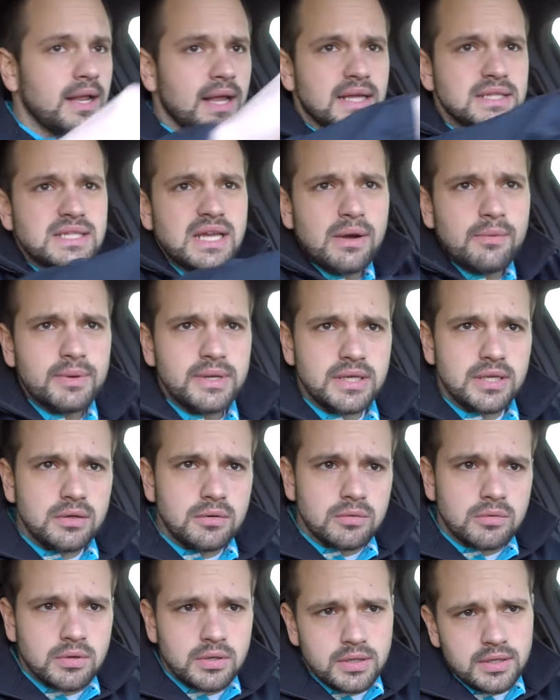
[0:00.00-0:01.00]
That's how we
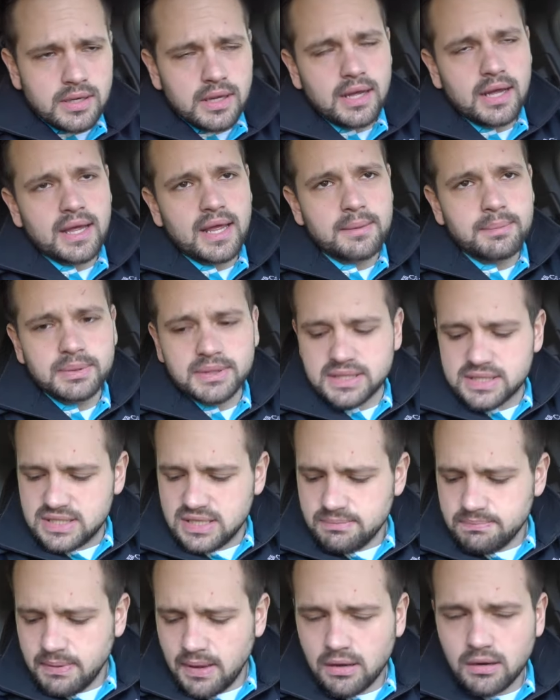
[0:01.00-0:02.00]
do. Oh, I gotta put the
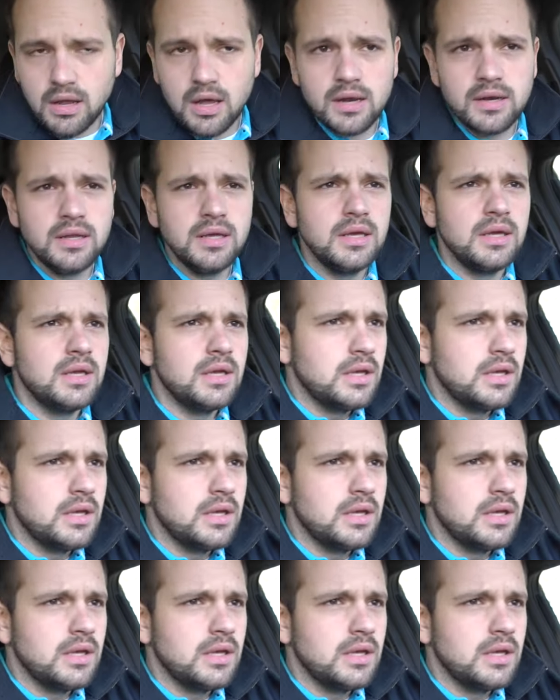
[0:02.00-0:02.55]
seatbelt on.